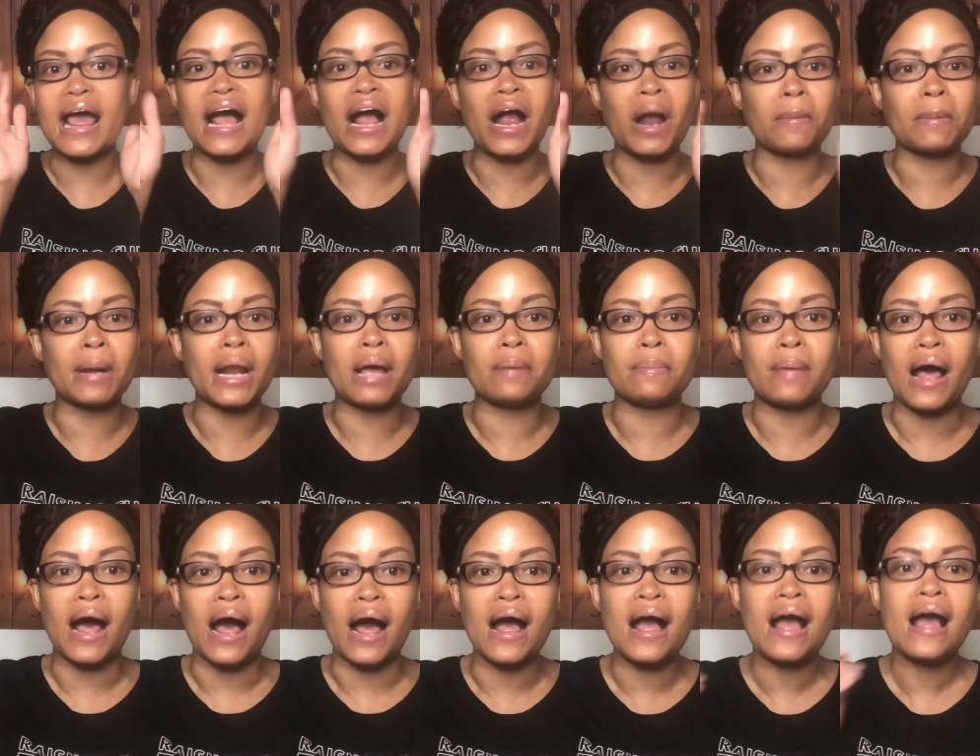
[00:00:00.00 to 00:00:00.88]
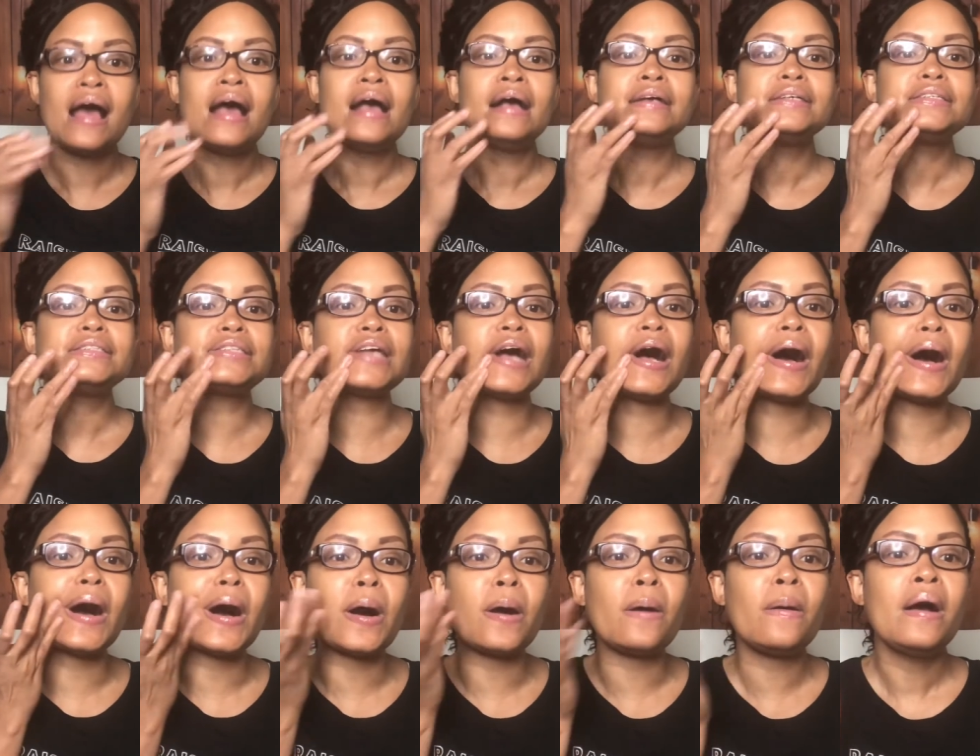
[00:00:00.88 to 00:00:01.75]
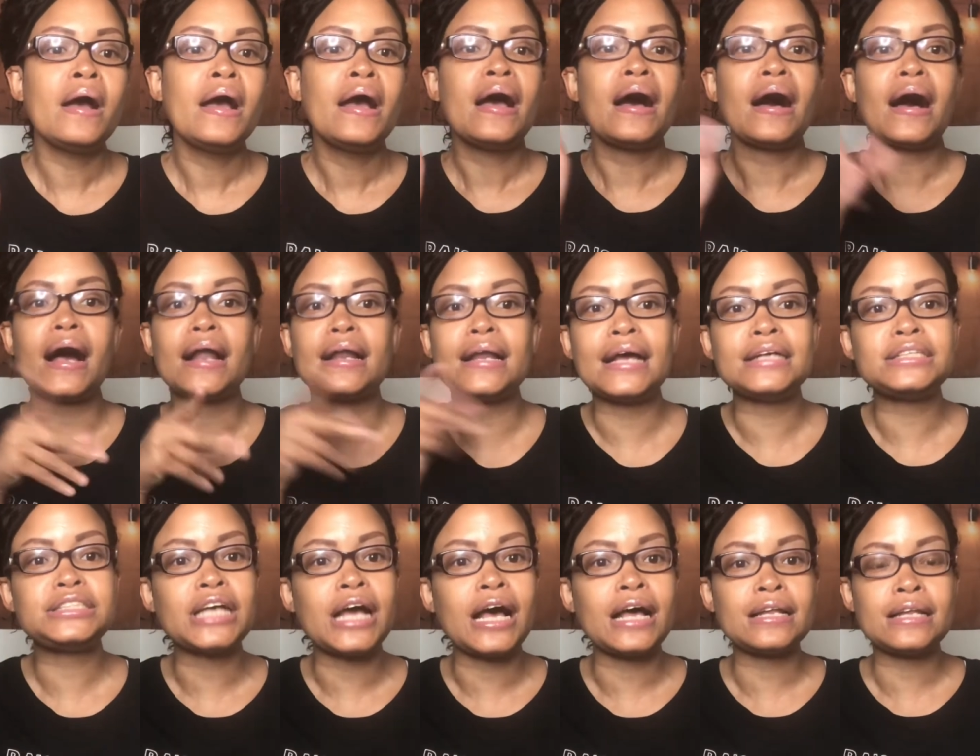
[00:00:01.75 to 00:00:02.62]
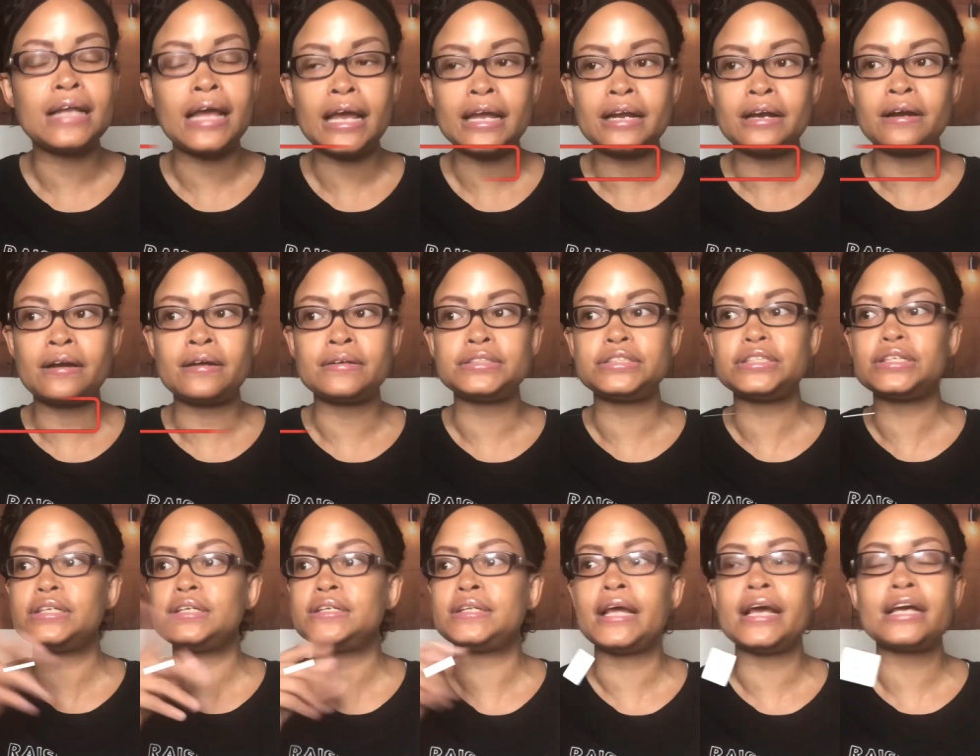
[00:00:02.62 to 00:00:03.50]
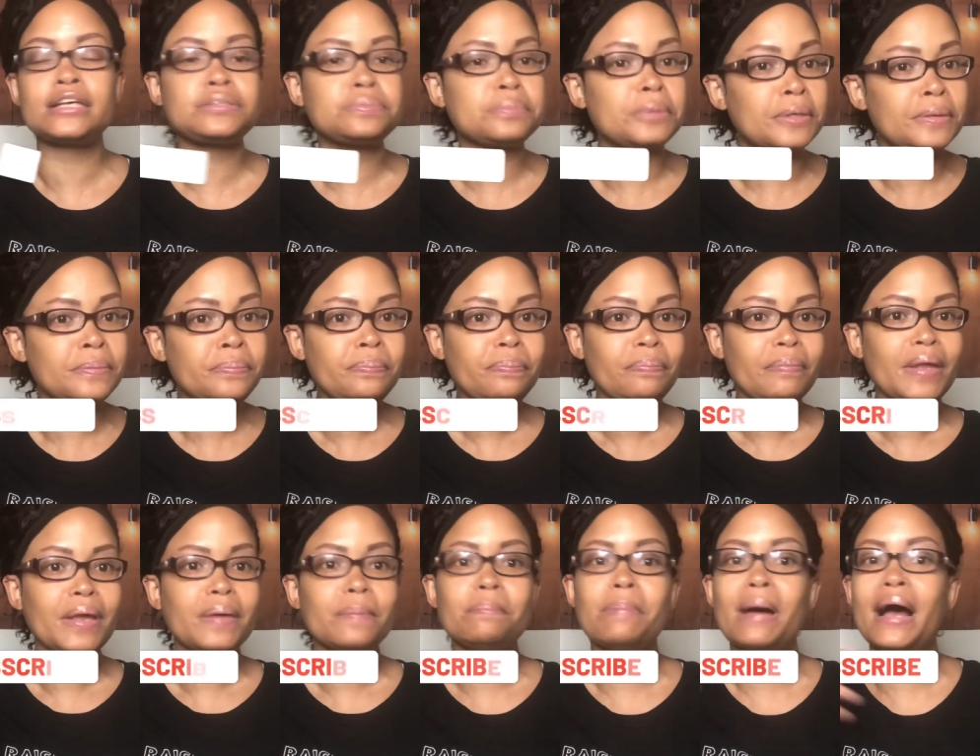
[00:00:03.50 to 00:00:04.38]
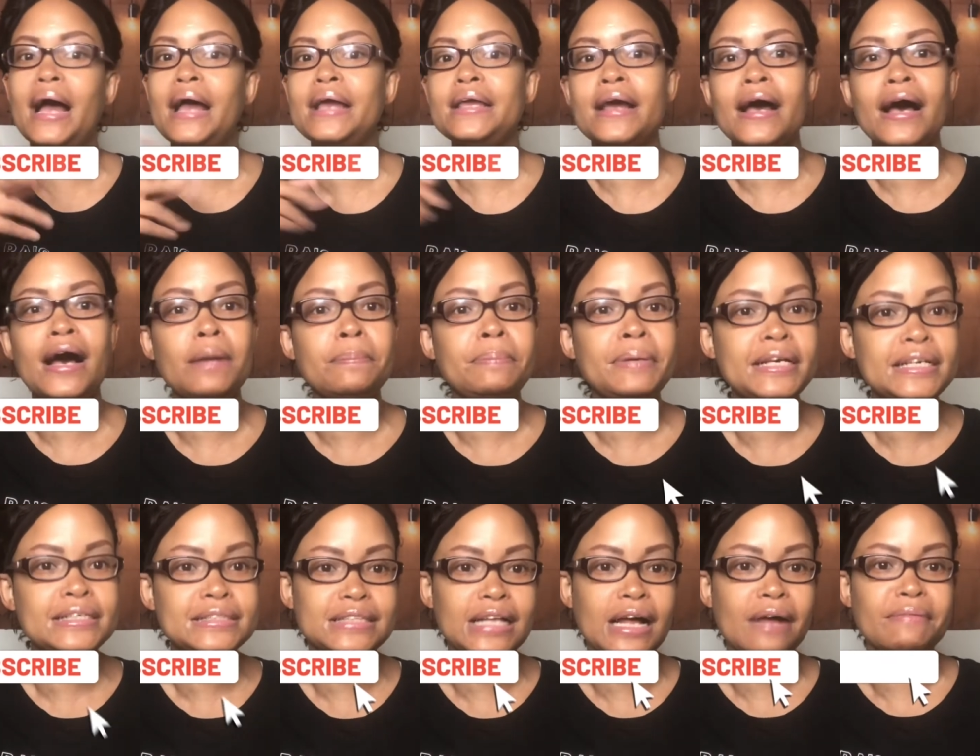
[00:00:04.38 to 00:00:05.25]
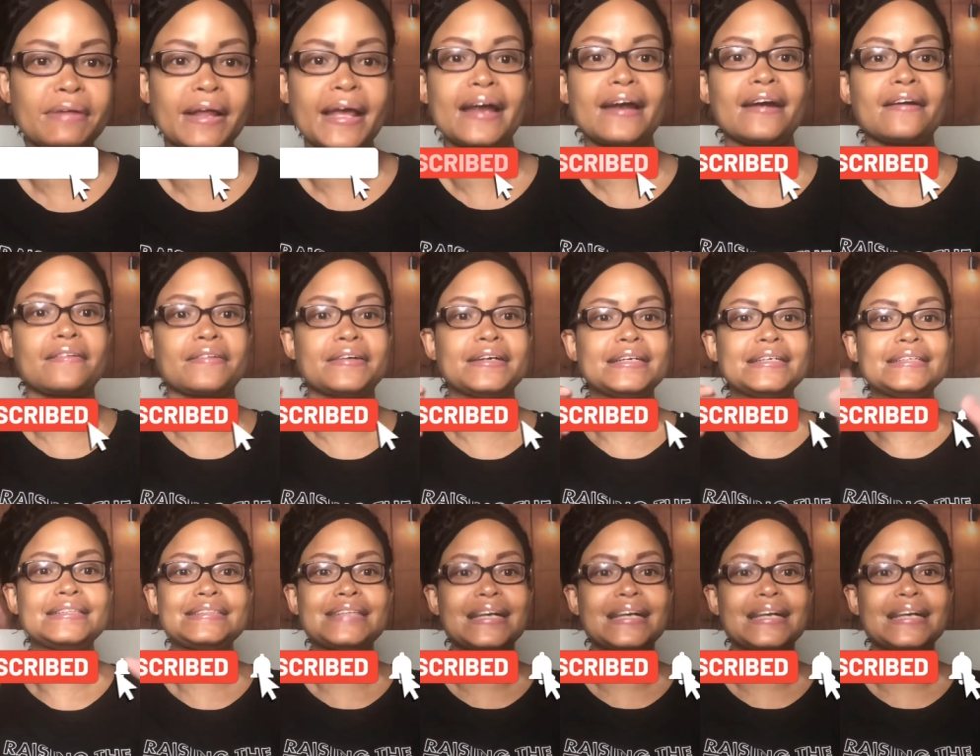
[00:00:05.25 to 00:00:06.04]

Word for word: I would So, holla at y'all later. Until the next one. Bye, y'all. Peace, love, and hair grease.